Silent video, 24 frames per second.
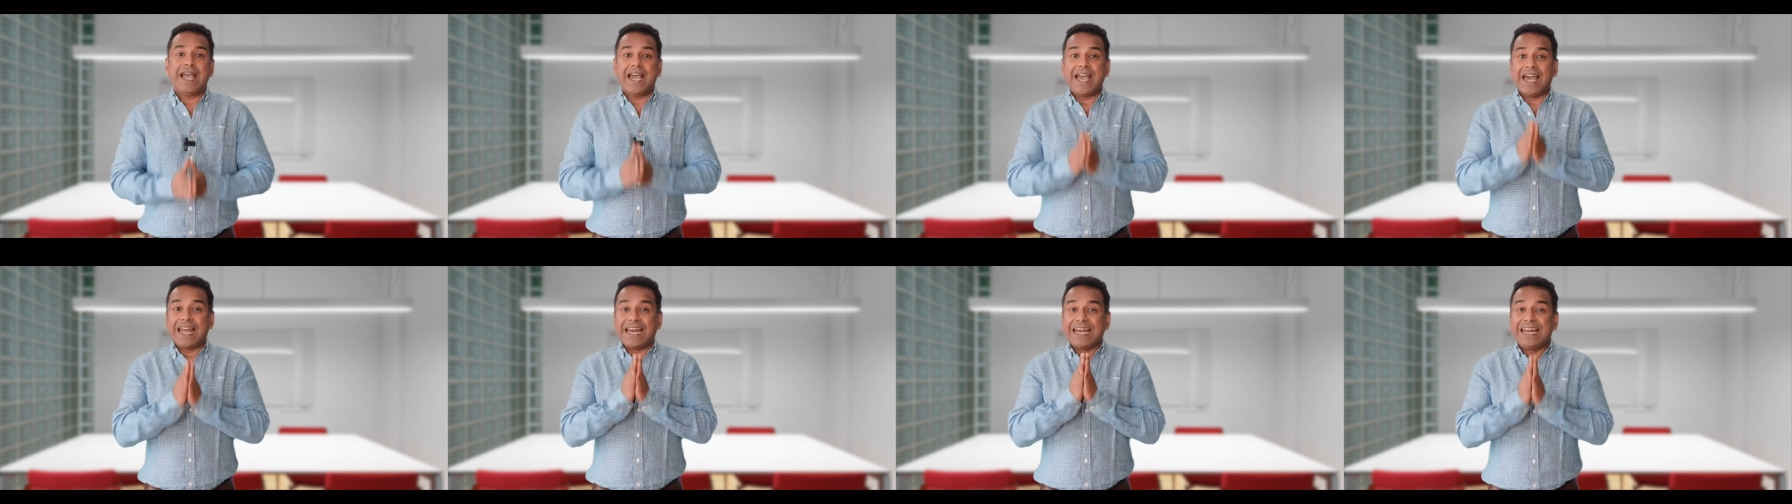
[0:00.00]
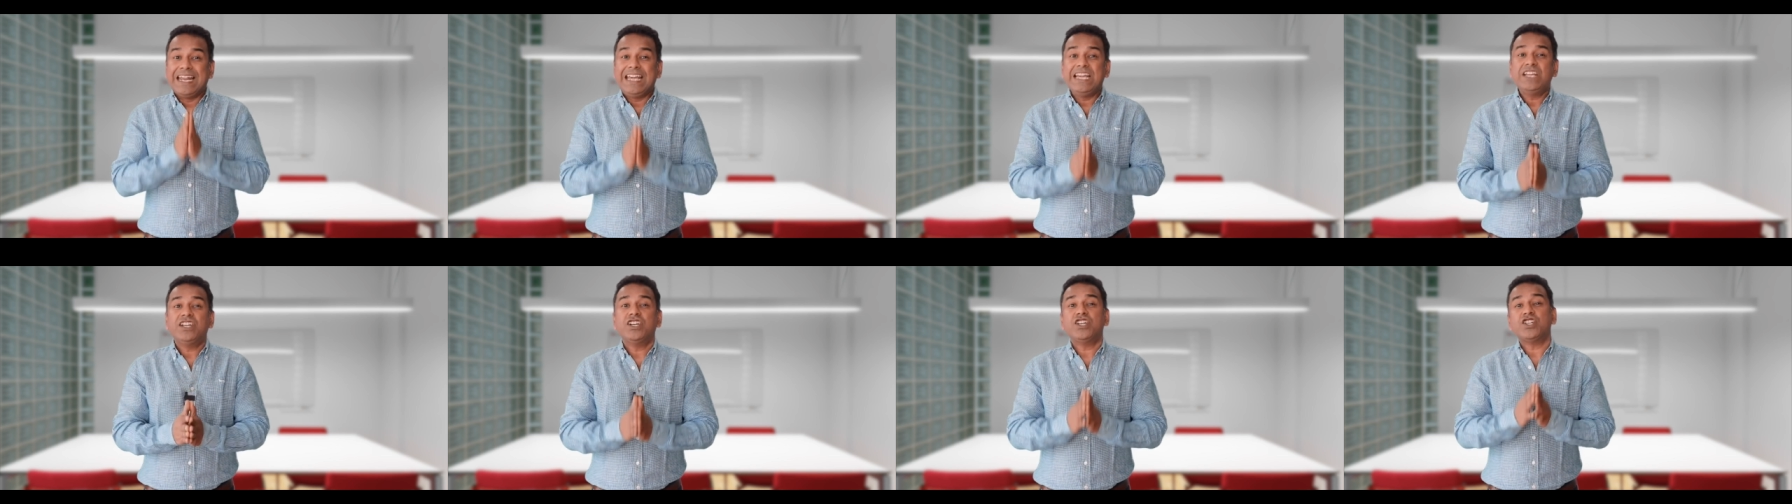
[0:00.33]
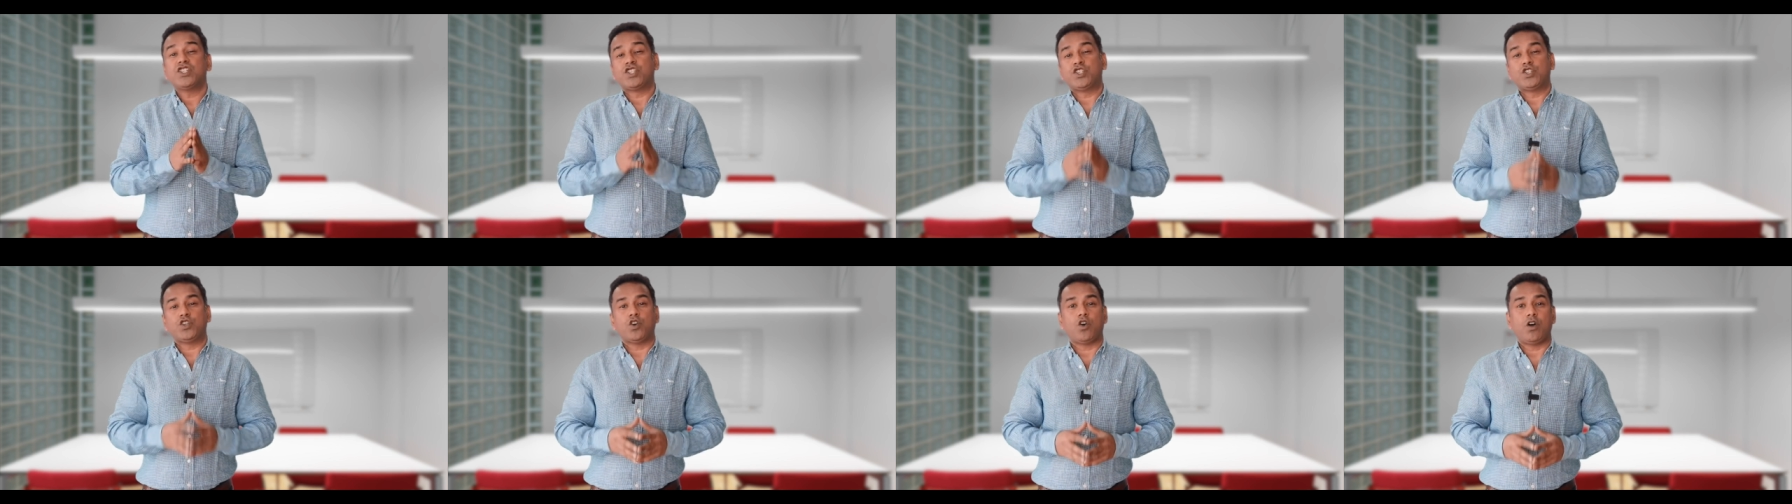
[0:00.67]
A
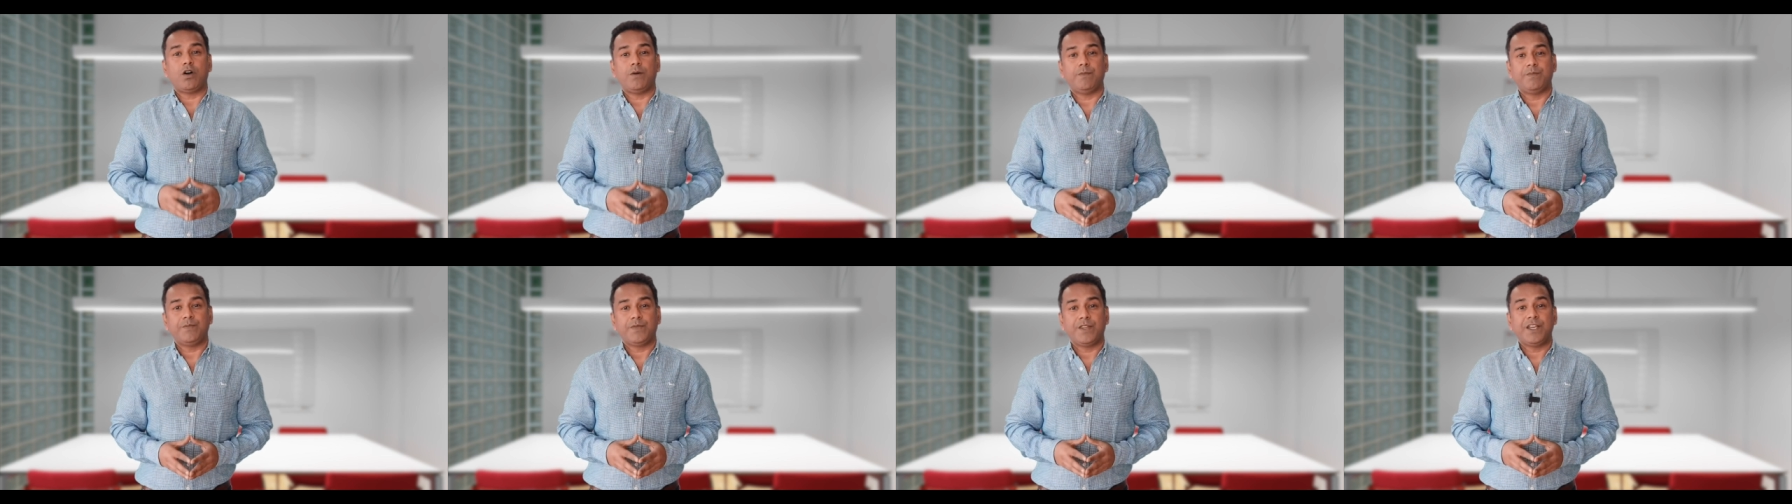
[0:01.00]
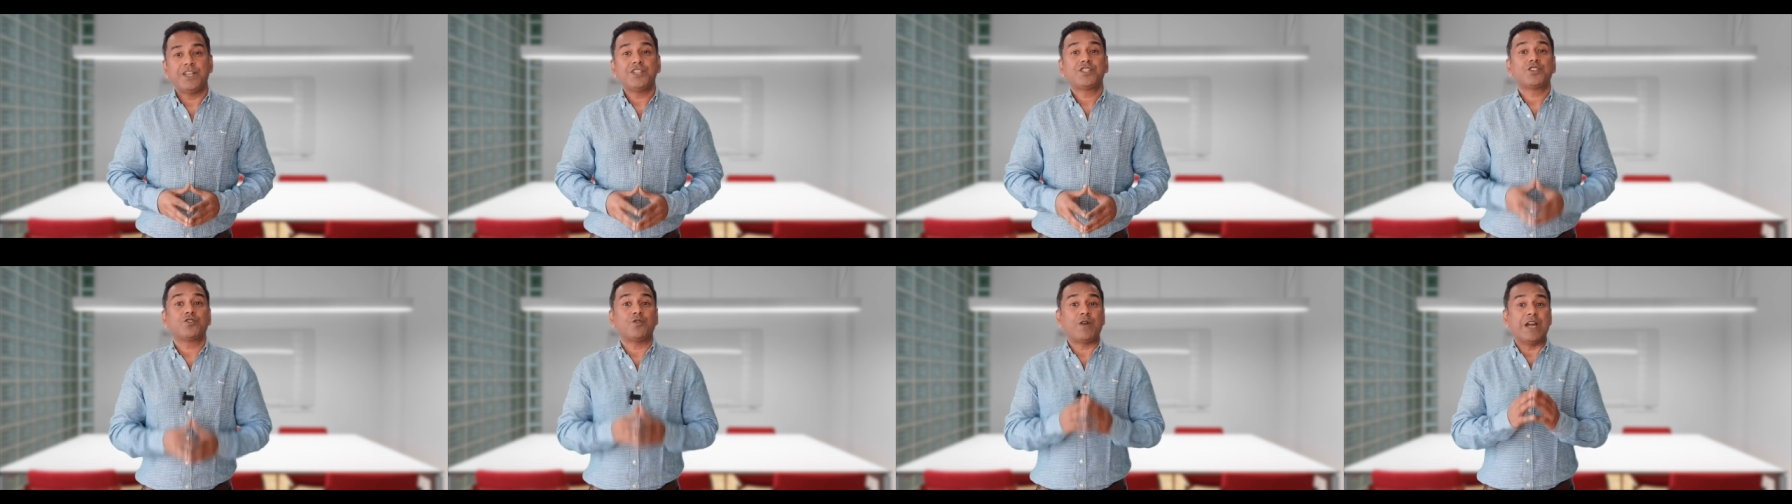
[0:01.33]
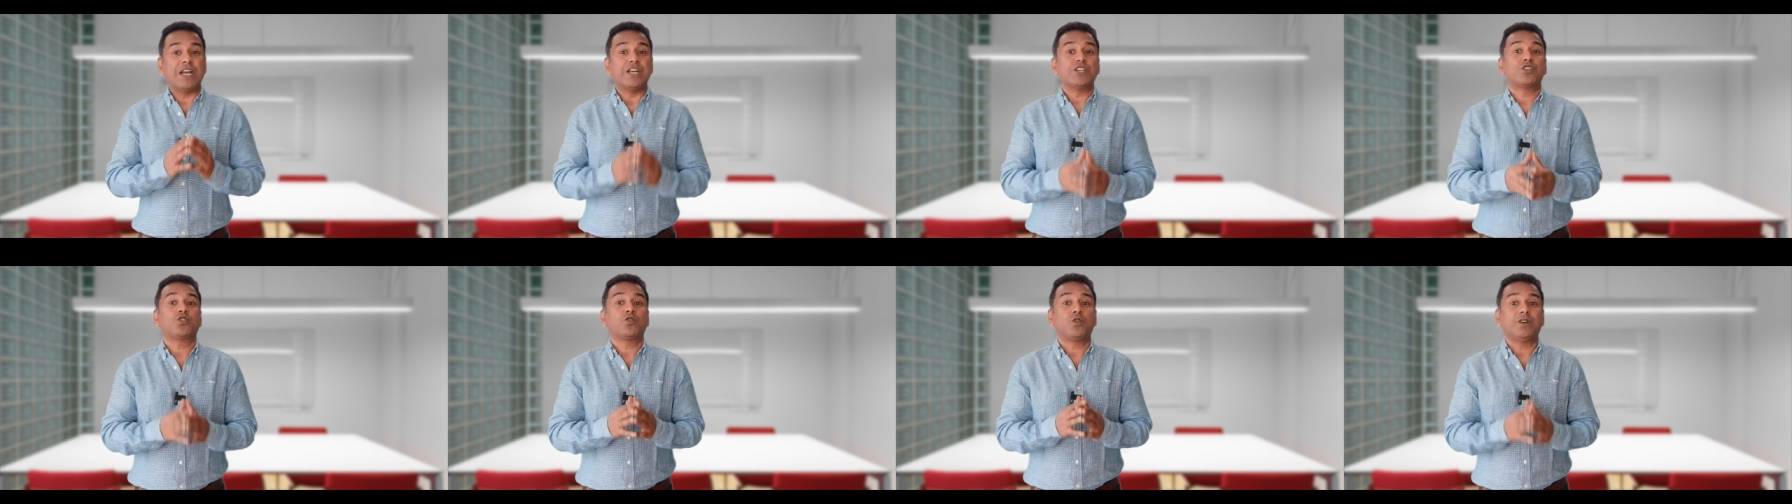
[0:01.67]
leader's job is to
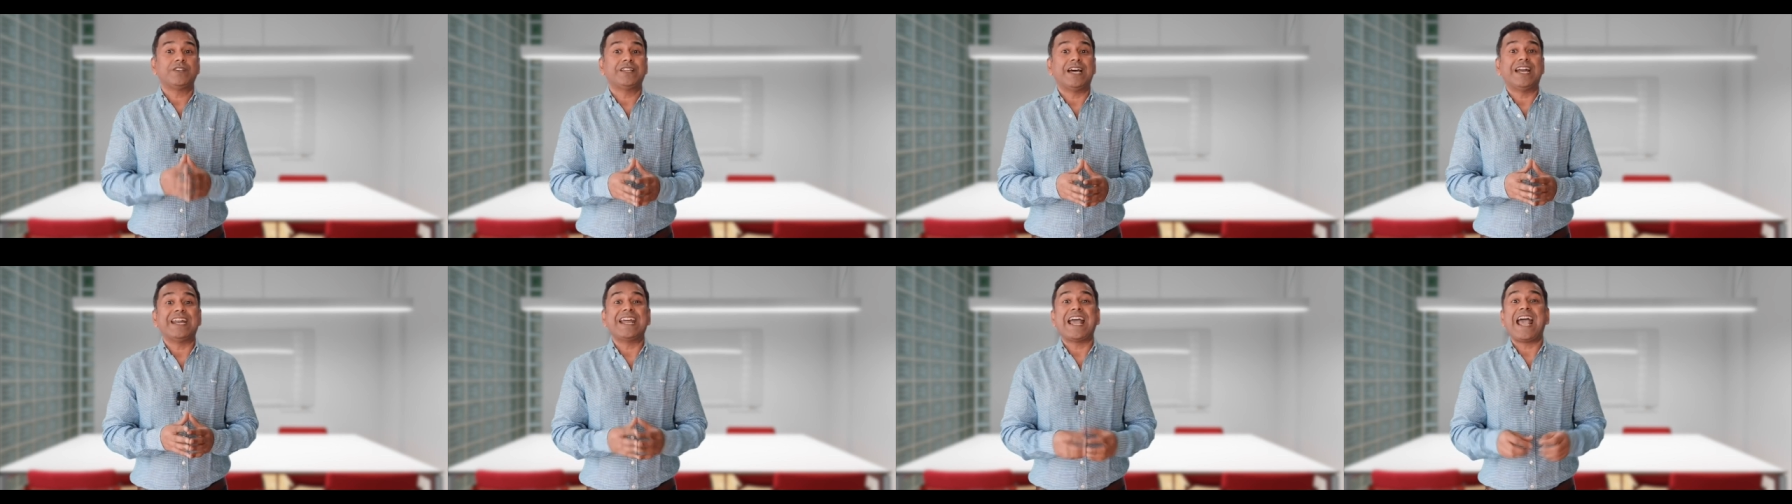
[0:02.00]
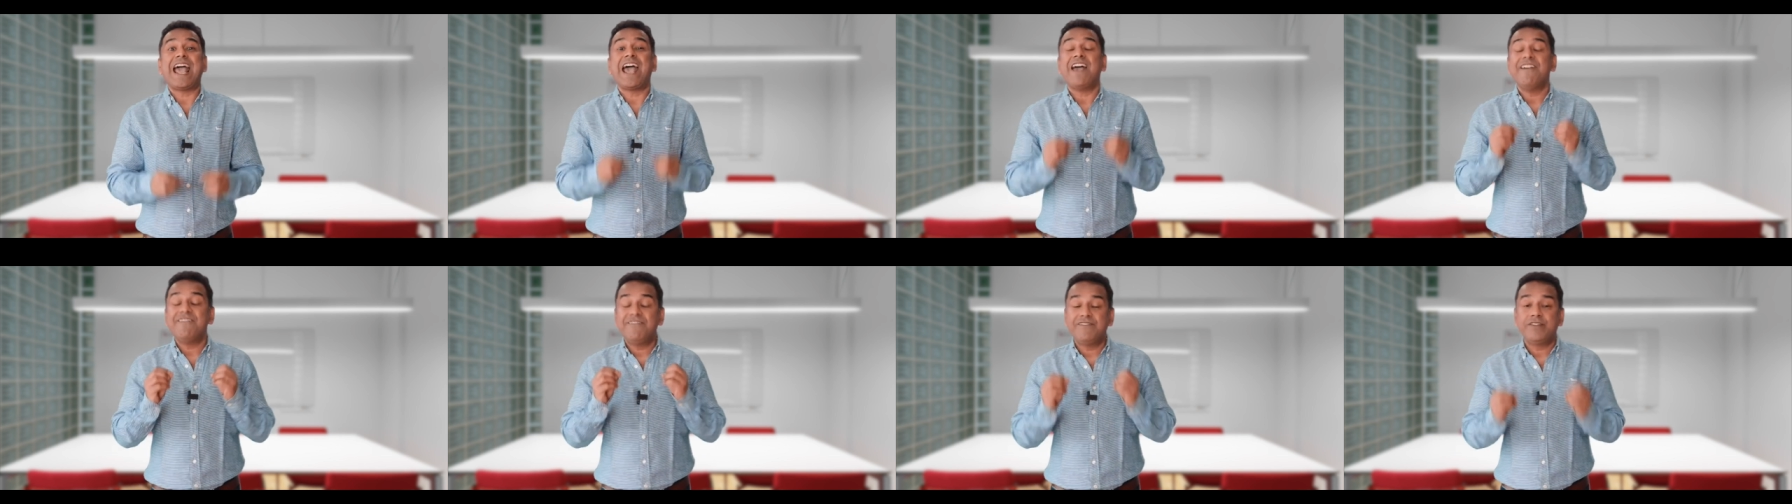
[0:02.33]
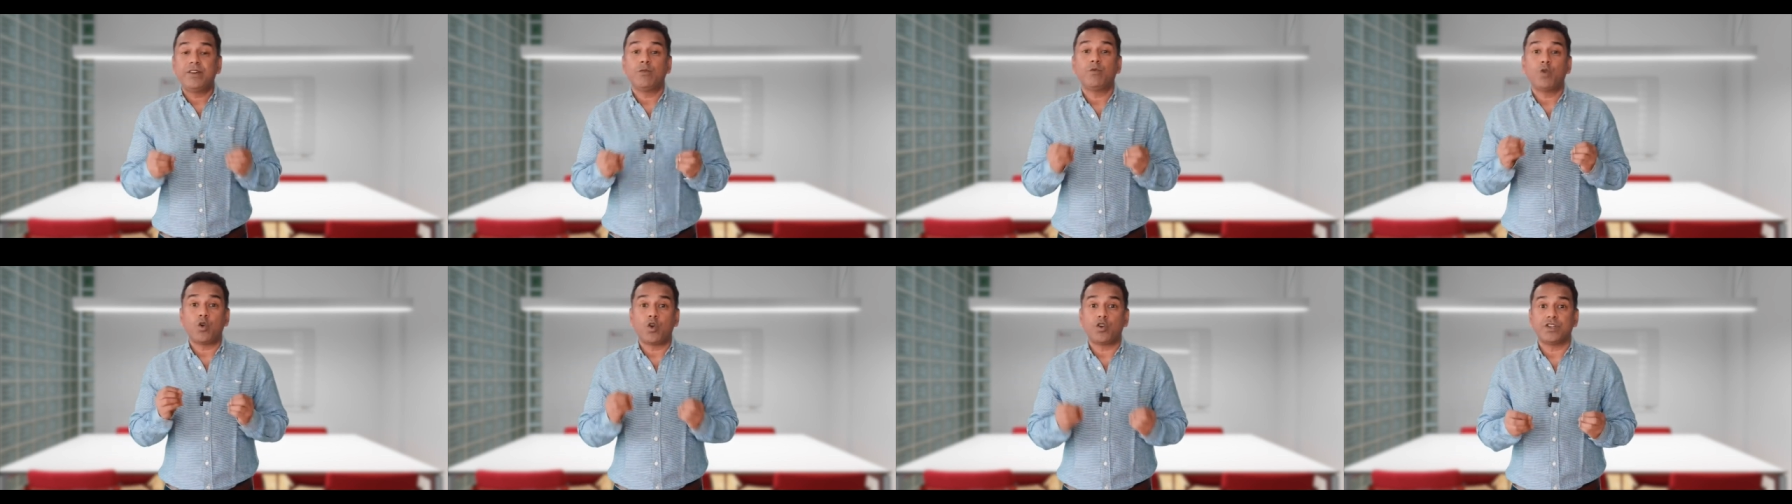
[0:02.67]
ensure that
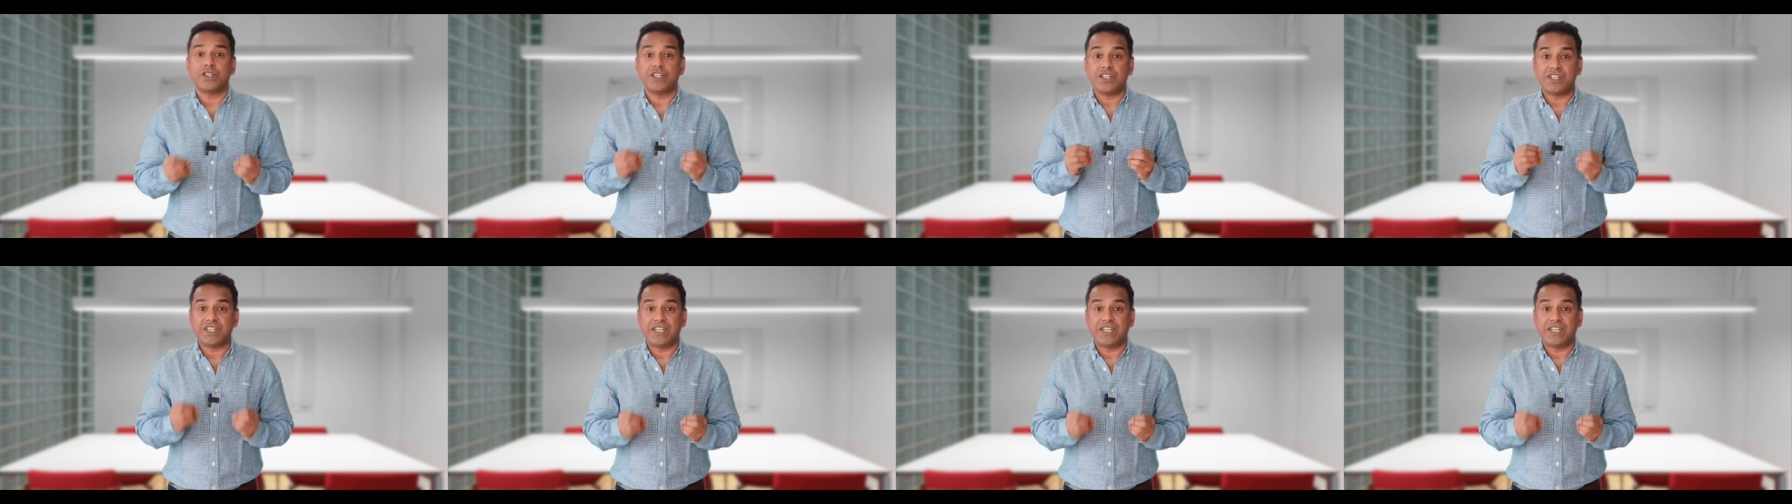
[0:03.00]
everyone of the